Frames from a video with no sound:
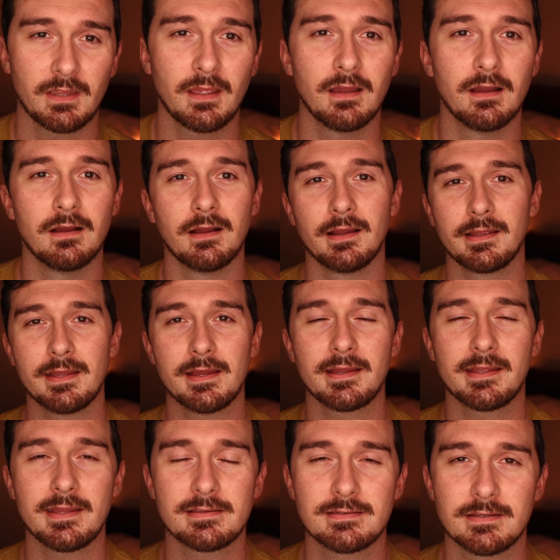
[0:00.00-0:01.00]
I
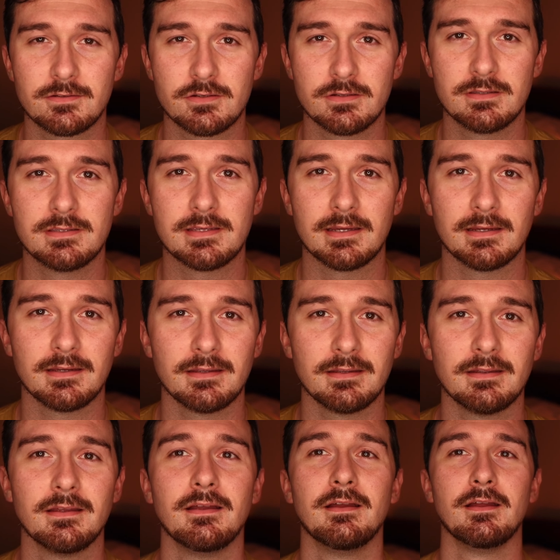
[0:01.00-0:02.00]
guess I should
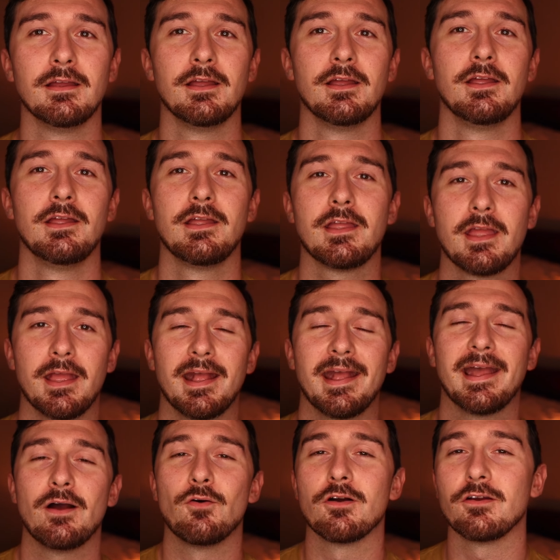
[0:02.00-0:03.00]
say,
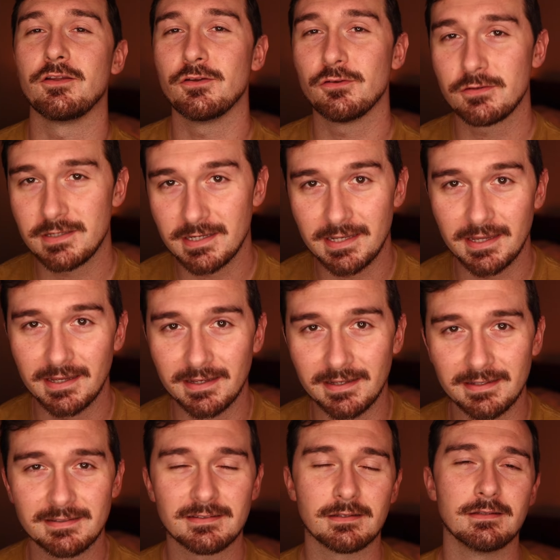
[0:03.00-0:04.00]
how are you
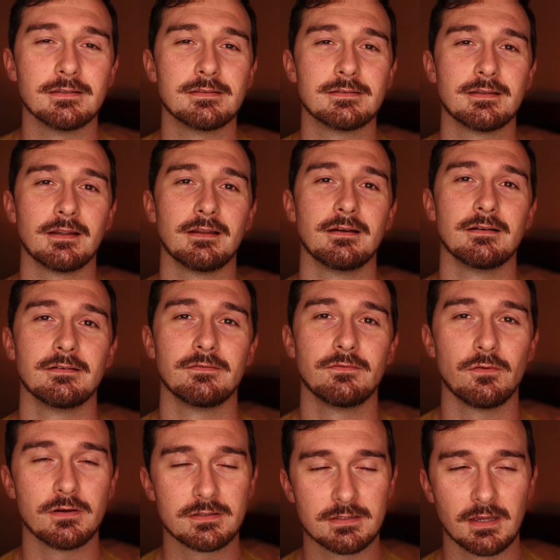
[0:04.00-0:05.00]
today, instead
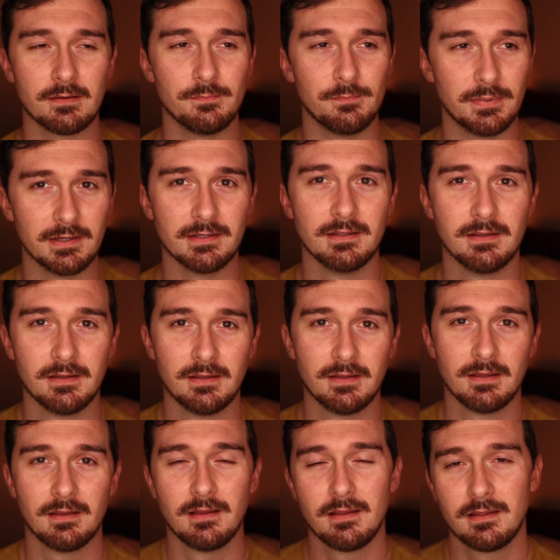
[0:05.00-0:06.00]
of what's up, but
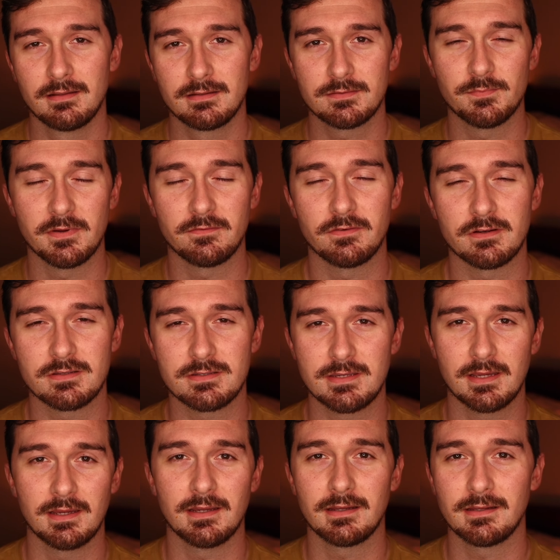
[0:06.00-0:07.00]
it's my first
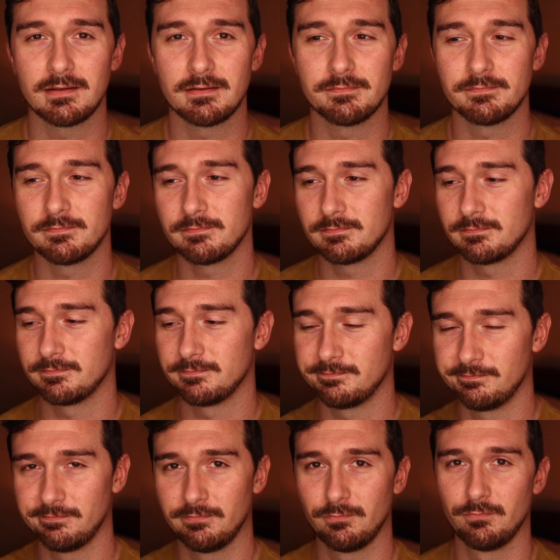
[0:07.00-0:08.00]
day.
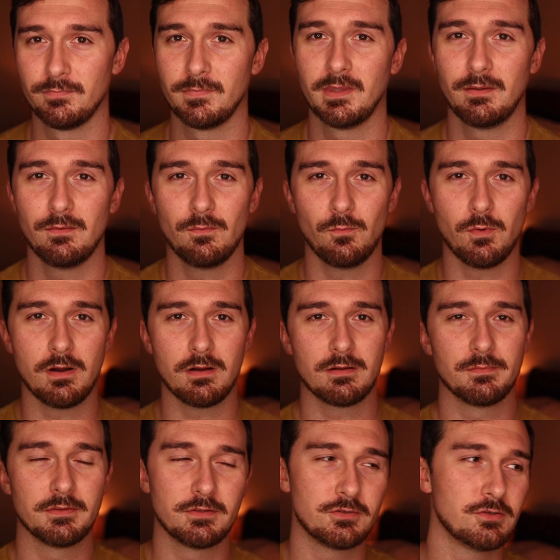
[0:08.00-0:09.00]

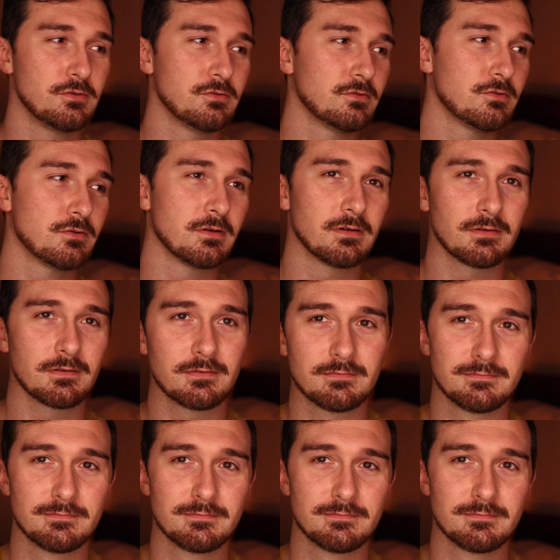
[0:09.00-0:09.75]
Welcome to the shoe store.